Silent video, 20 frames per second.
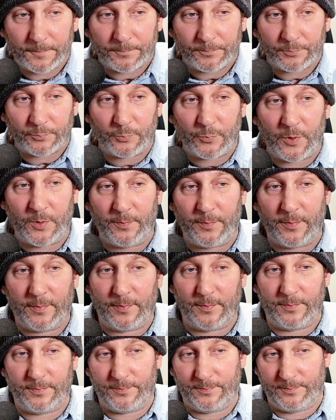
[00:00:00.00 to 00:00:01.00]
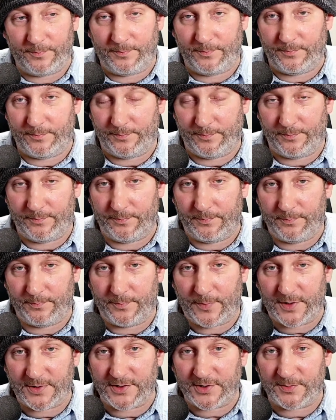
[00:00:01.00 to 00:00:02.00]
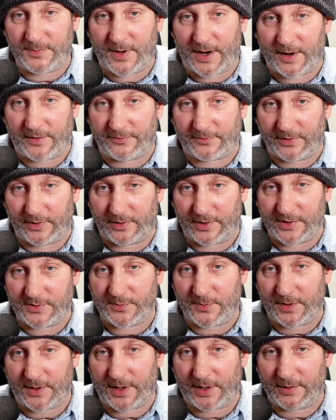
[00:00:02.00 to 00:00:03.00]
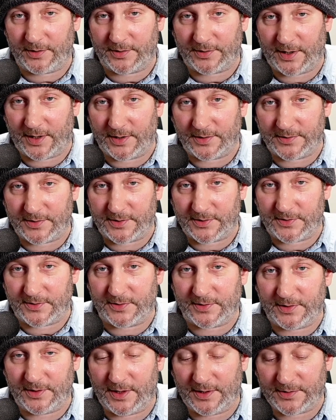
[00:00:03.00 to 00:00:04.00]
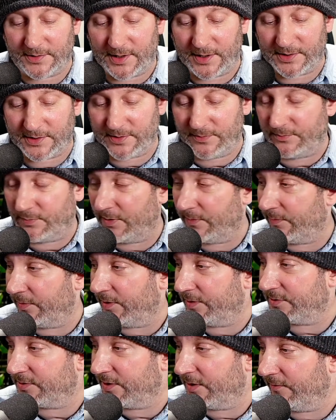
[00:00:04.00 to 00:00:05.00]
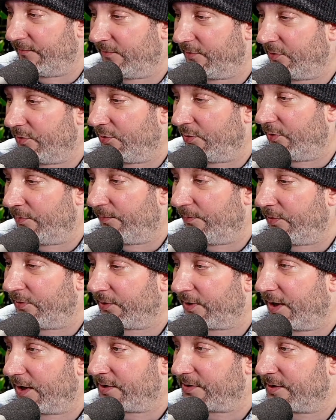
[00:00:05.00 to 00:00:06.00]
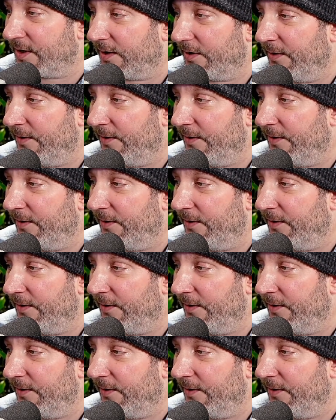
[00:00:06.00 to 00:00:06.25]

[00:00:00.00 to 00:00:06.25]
Well, message me after. Let's work out the dates. Let's get some publicity for your podcast then.